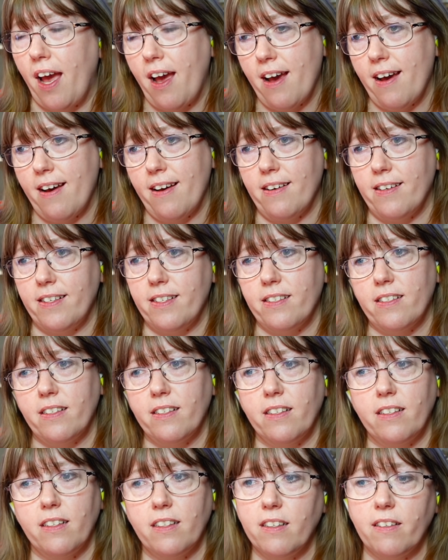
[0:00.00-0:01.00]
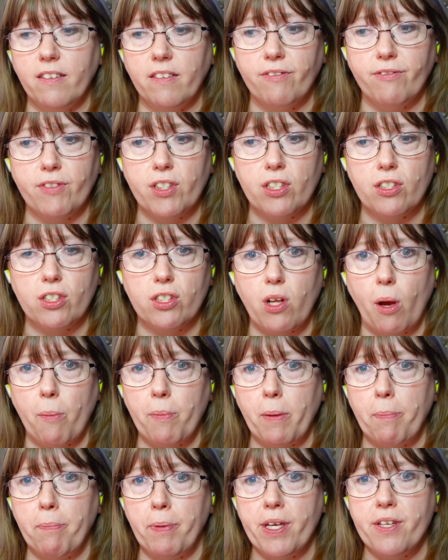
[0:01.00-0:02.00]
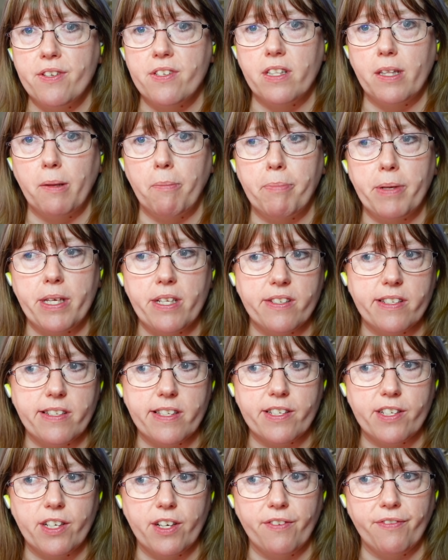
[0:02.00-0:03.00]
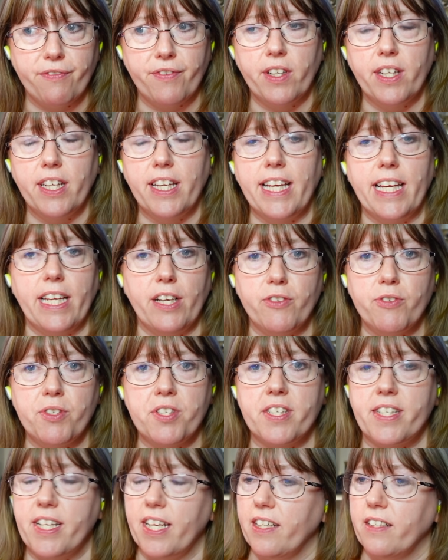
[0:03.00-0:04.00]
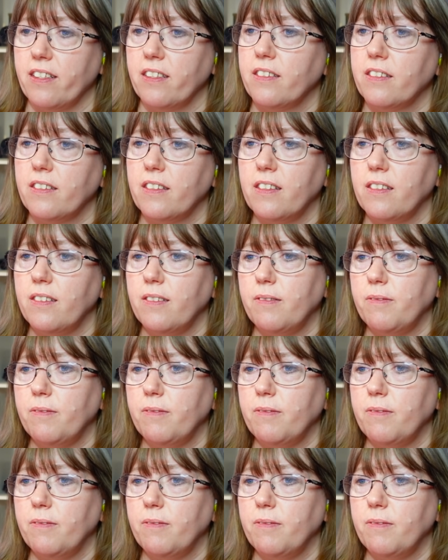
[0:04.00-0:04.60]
guard to stop the pizz and the biz and stuff. Interesting. Blimey,